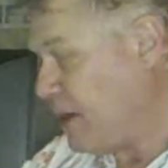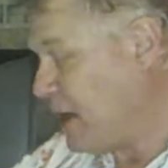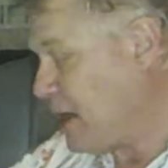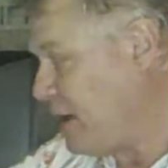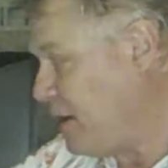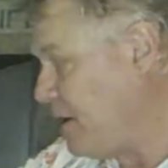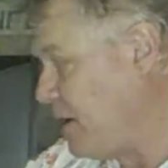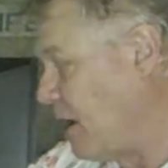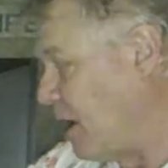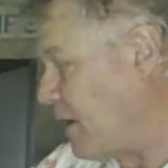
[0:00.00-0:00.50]

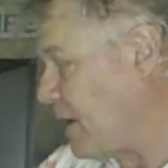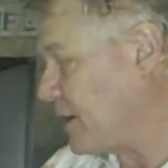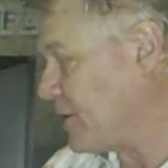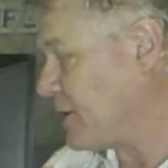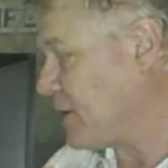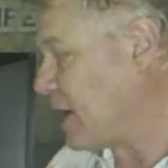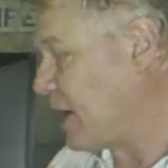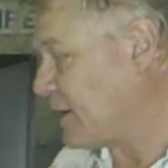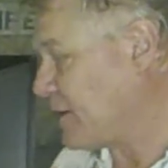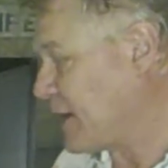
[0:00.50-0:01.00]
No,
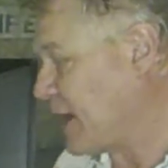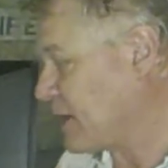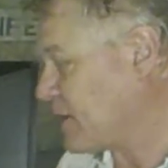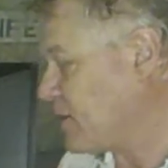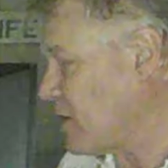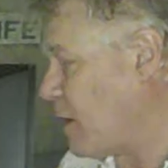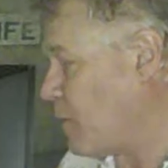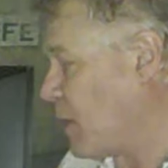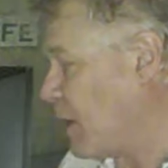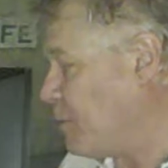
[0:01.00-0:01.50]
that's
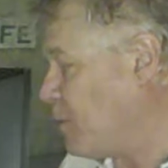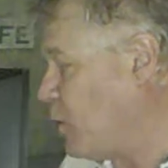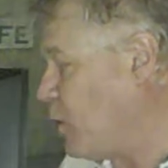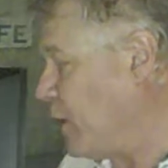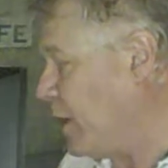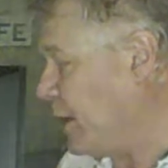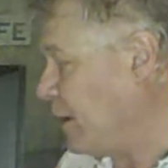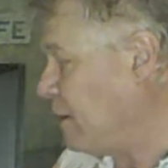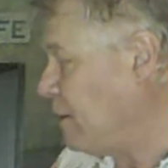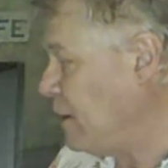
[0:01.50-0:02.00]
not my
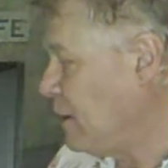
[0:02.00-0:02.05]
point.